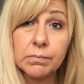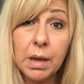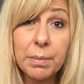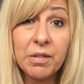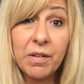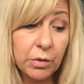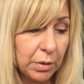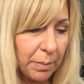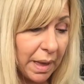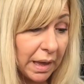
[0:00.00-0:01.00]
Peppy
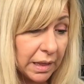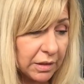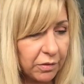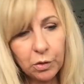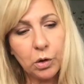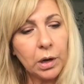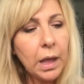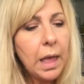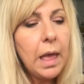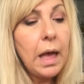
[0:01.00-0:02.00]
found a bag on the floor
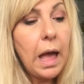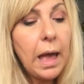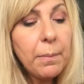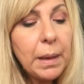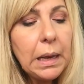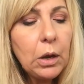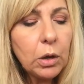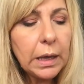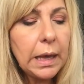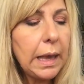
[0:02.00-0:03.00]
I've been
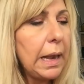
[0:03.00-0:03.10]
looking